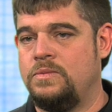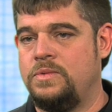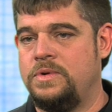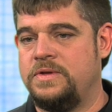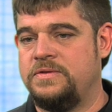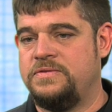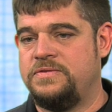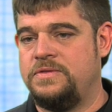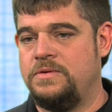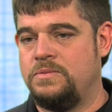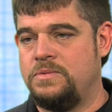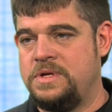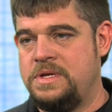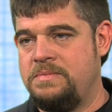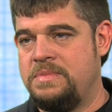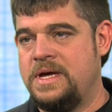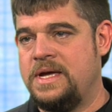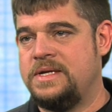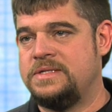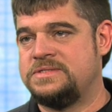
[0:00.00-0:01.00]
with the
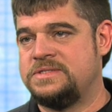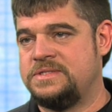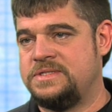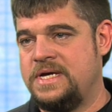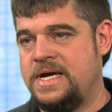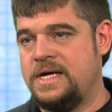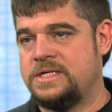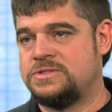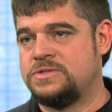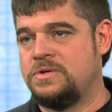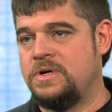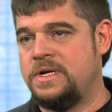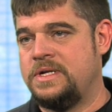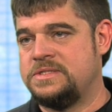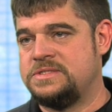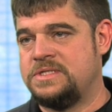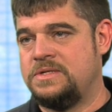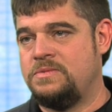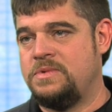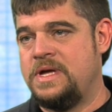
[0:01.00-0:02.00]
rebates and tax
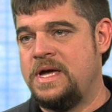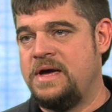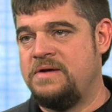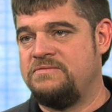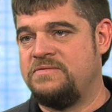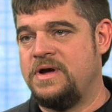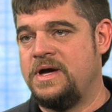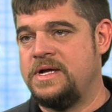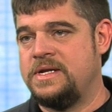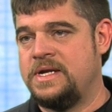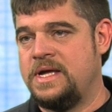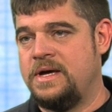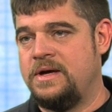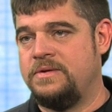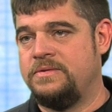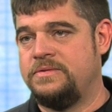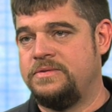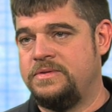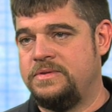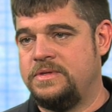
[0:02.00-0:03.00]
credits that we have right now,